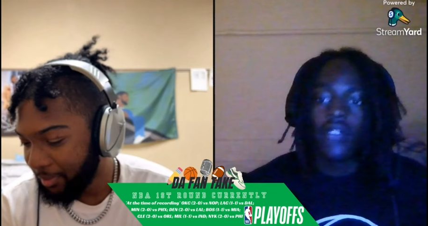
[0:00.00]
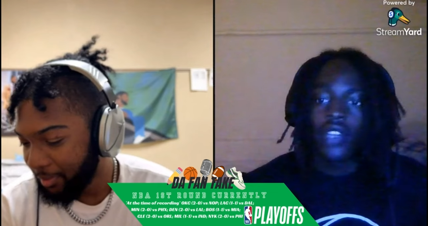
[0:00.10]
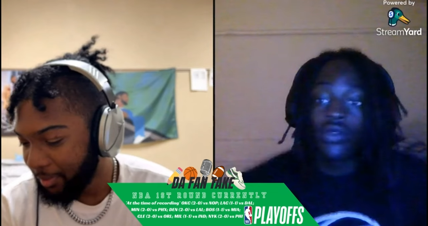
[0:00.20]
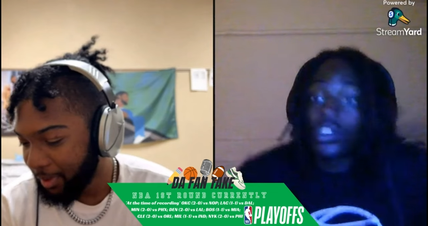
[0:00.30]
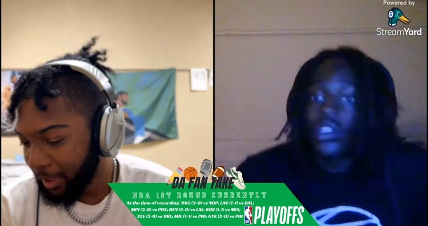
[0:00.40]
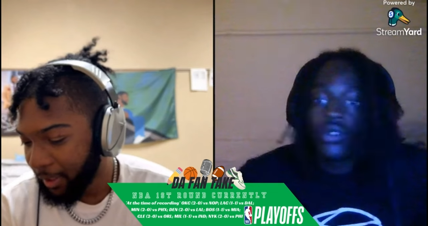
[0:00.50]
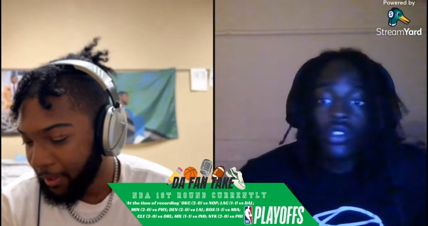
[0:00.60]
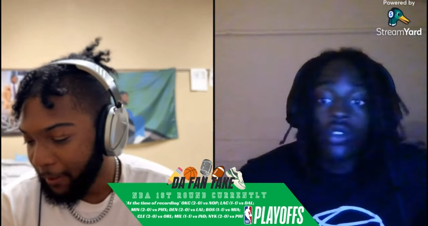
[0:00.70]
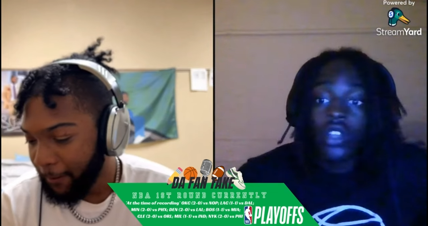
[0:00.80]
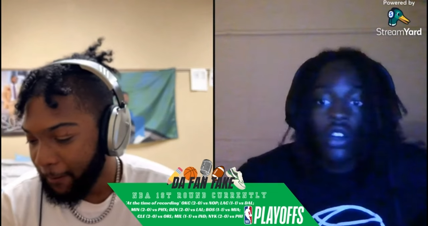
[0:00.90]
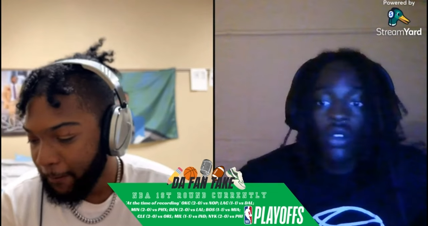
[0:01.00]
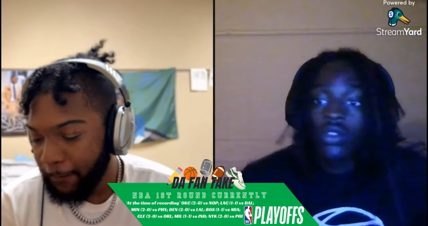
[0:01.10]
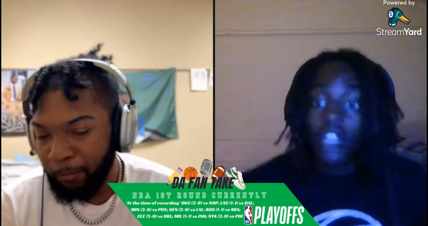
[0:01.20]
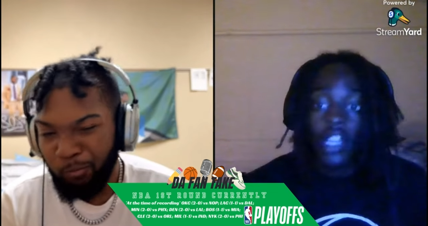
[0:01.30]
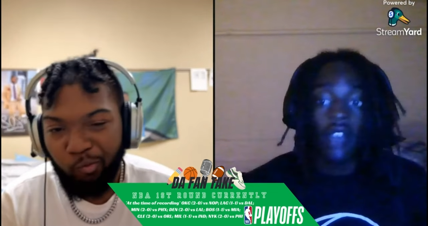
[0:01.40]
Speaker 1: That's what he was doing the whole
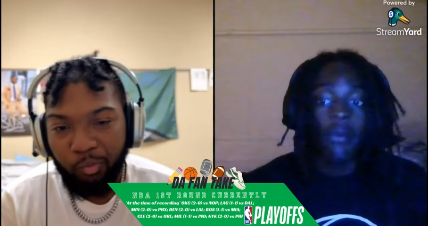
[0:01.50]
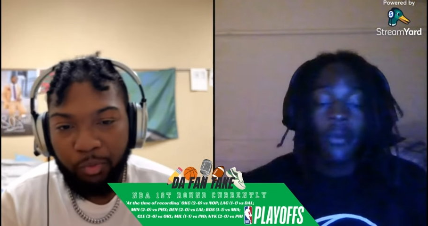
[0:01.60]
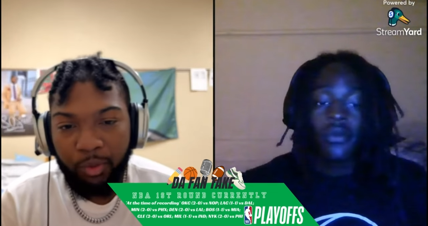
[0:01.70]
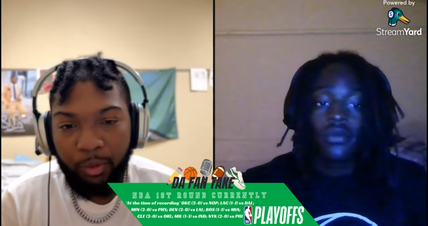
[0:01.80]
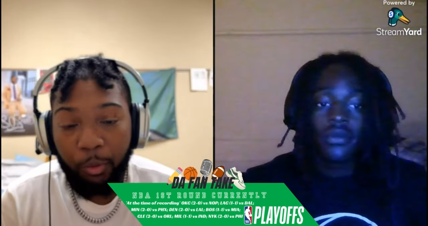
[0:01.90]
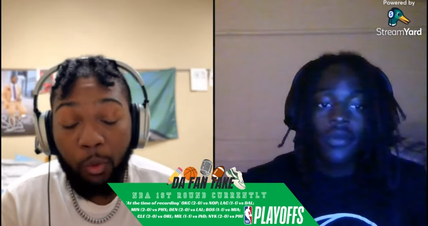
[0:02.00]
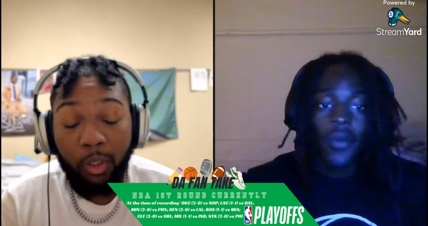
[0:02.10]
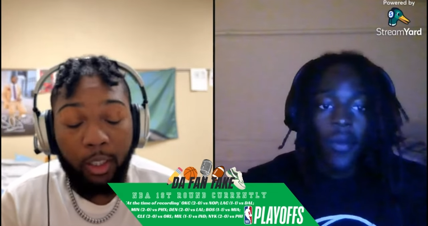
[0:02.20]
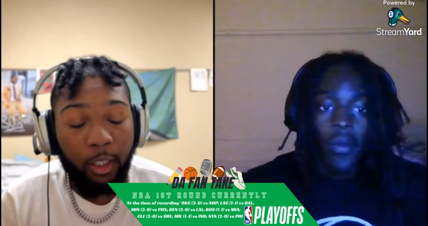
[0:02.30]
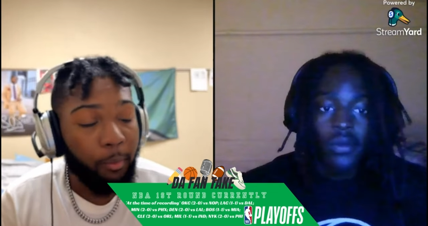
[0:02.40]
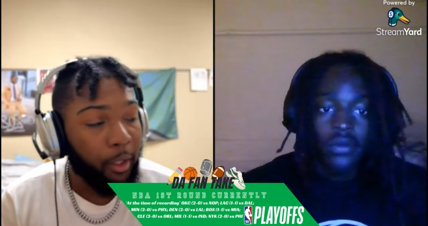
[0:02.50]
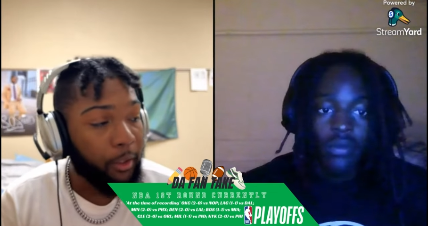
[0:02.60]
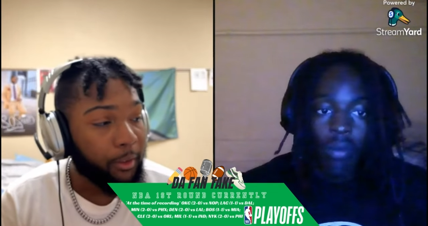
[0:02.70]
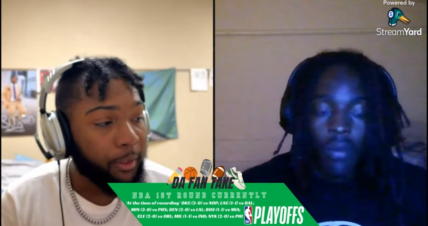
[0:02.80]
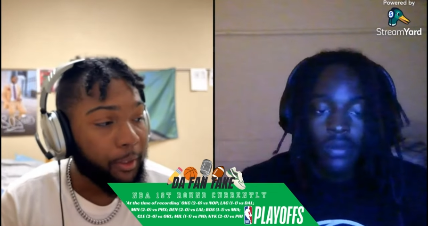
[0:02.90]
time.
Speaker 2: But one thing about
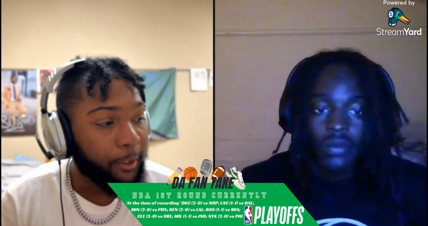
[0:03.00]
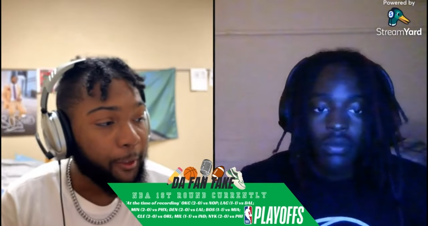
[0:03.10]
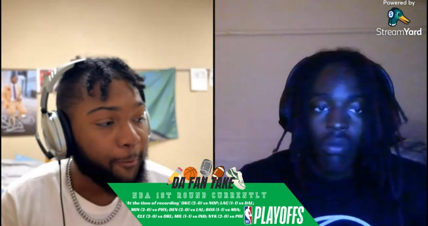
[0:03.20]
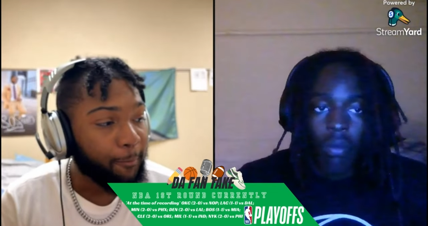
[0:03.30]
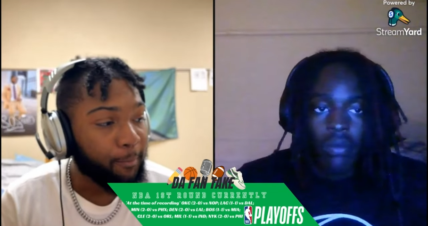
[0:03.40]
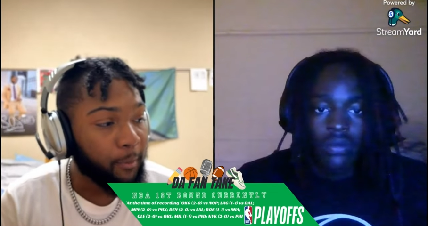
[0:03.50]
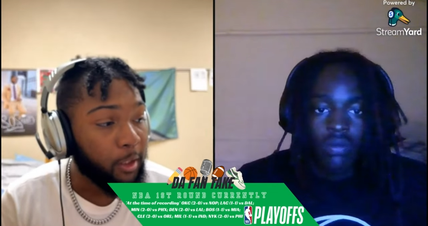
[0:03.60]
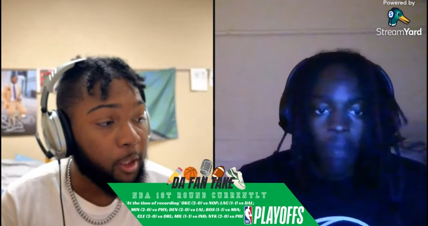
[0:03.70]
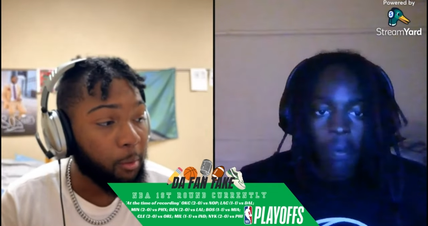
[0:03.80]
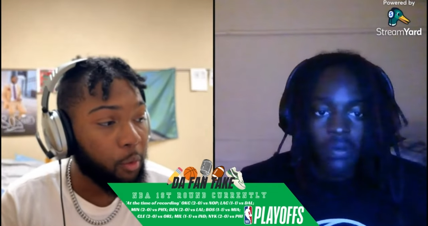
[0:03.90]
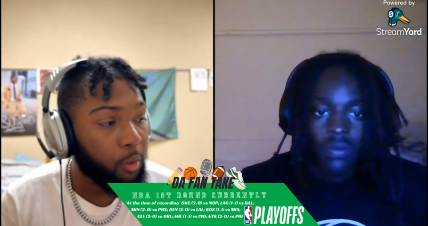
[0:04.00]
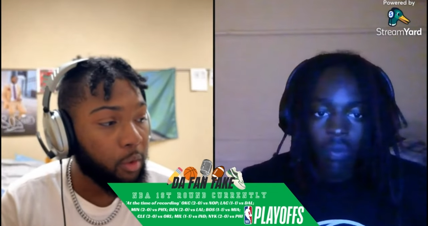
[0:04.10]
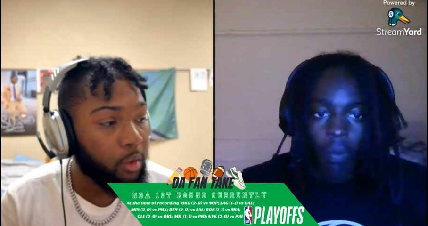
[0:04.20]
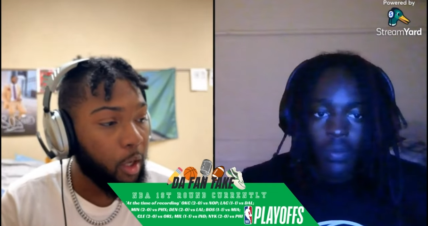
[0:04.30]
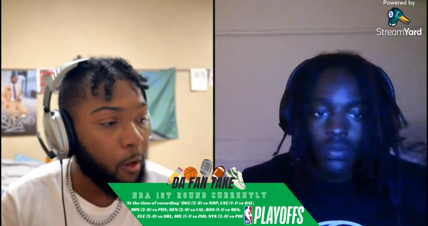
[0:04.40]
uh, the
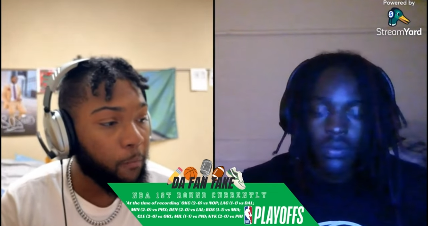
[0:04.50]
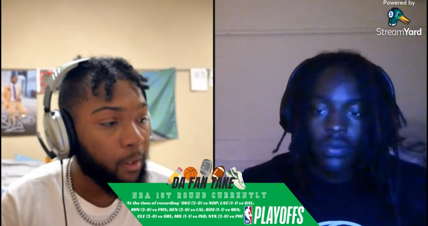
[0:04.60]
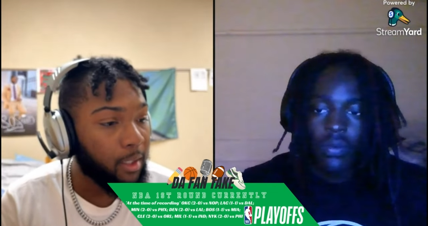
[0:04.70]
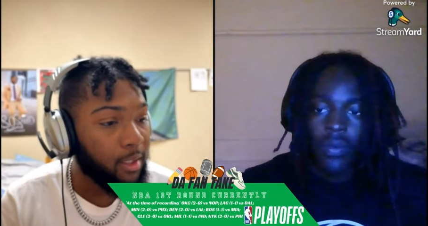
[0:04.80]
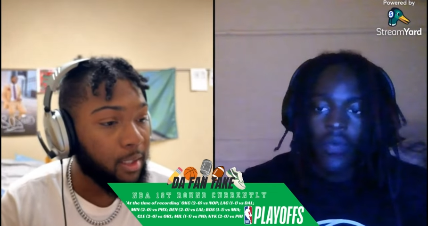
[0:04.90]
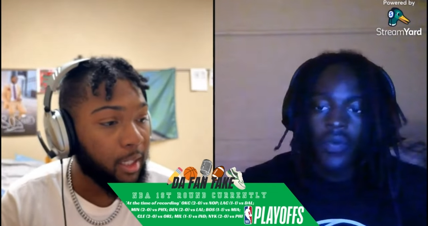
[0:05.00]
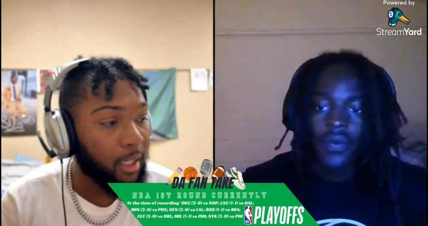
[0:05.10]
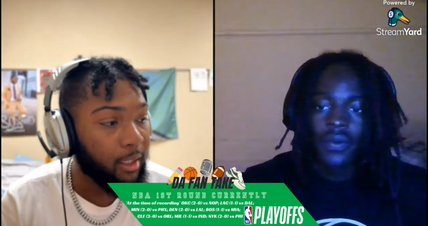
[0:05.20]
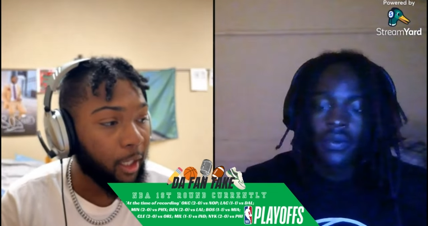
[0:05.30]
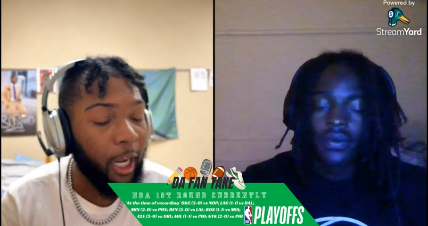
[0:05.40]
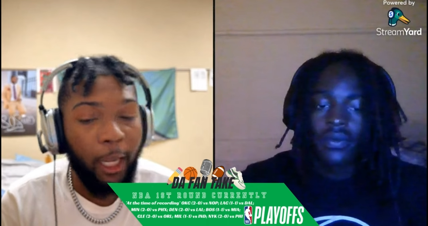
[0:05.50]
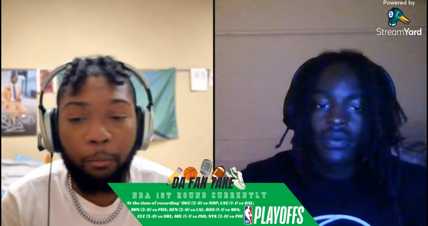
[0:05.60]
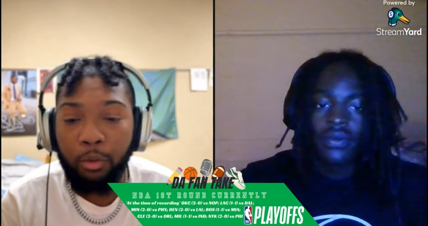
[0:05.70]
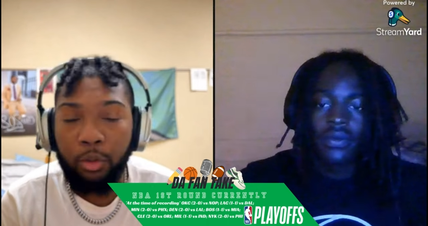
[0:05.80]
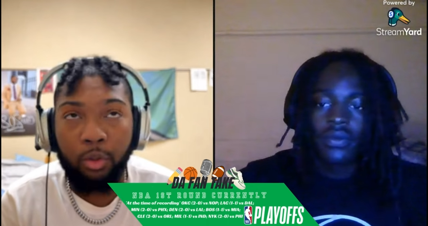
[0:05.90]
Timberwolves offense is that they're
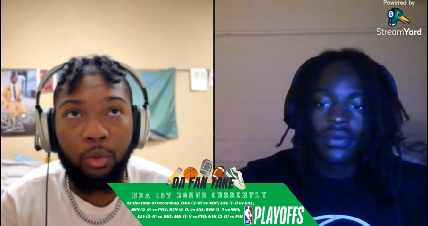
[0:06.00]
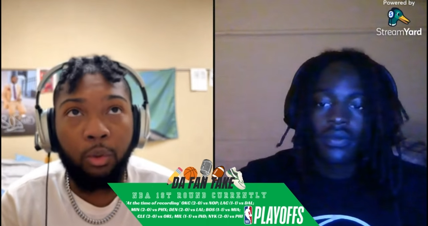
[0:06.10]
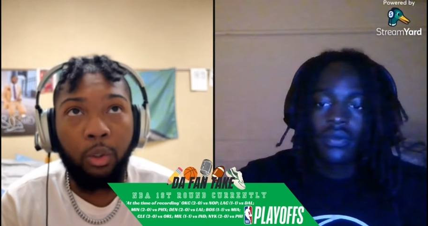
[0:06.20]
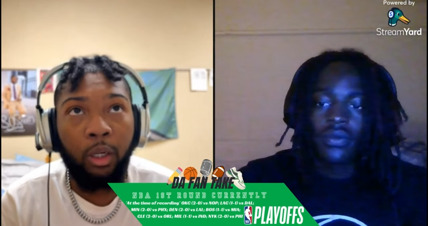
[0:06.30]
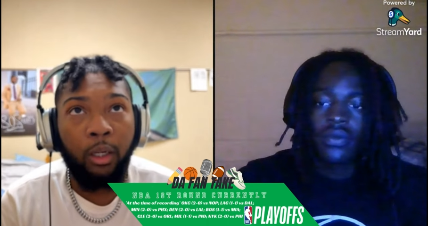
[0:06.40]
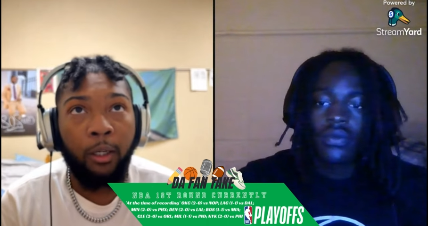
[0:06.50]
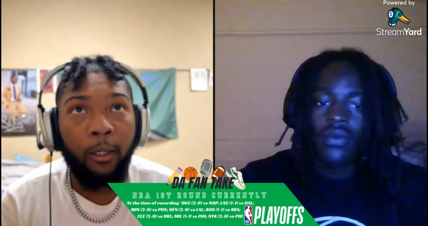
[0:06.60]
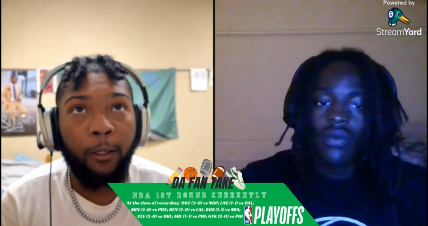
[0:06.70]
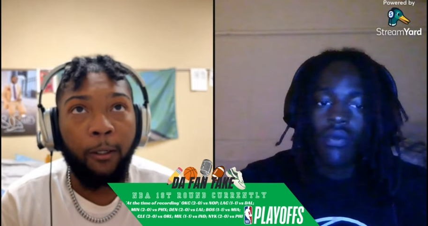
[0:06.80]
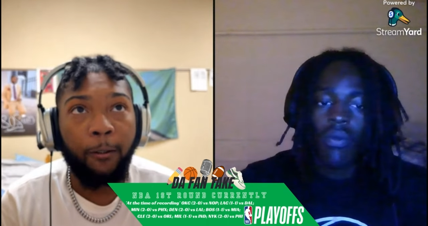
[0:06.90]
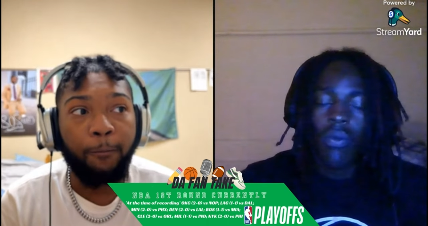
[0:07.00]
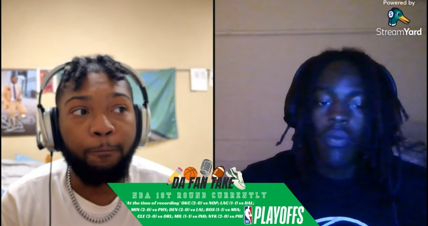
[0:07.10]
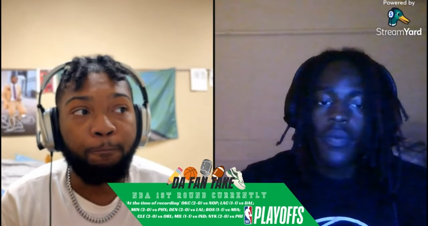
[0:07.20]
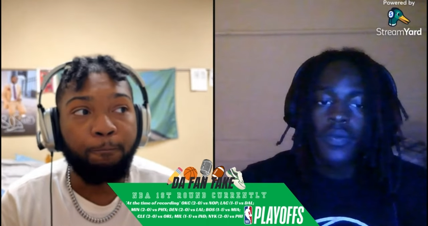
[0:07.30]
able to um,